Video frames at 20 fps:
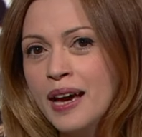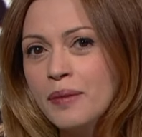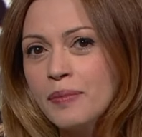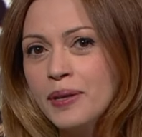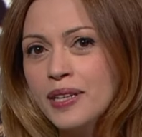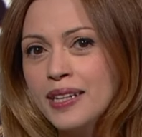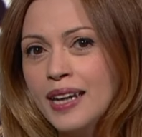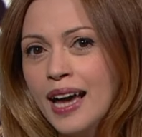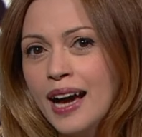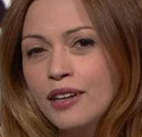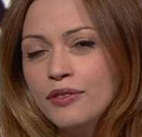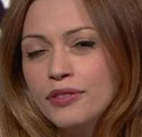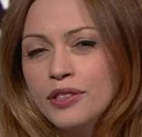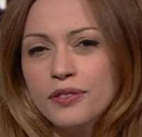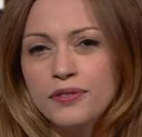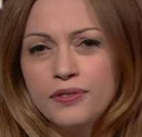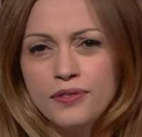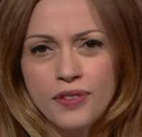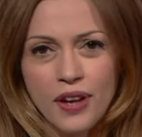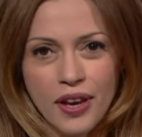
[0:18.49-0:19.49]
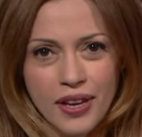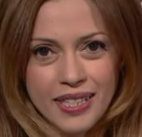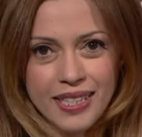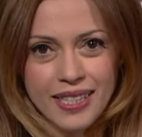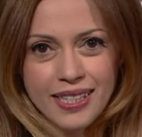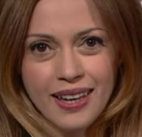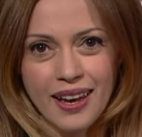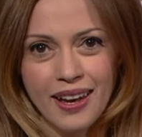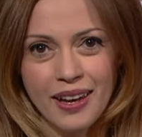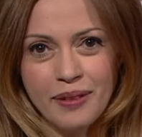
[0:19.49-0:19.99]
But now for the
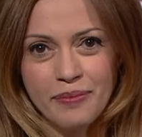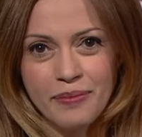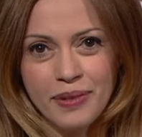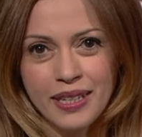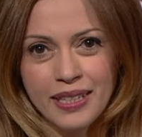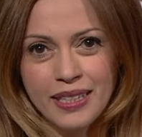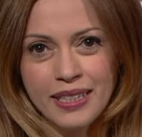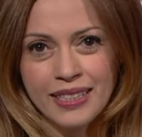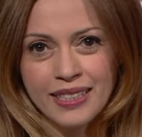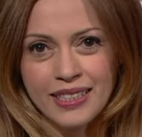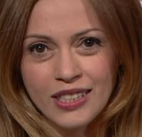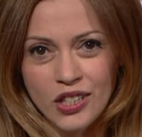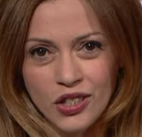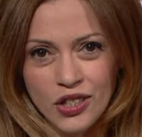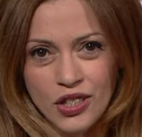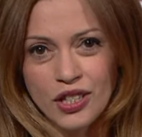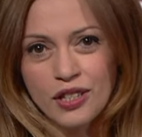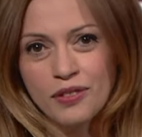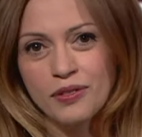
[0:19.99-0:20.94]
first time, an edition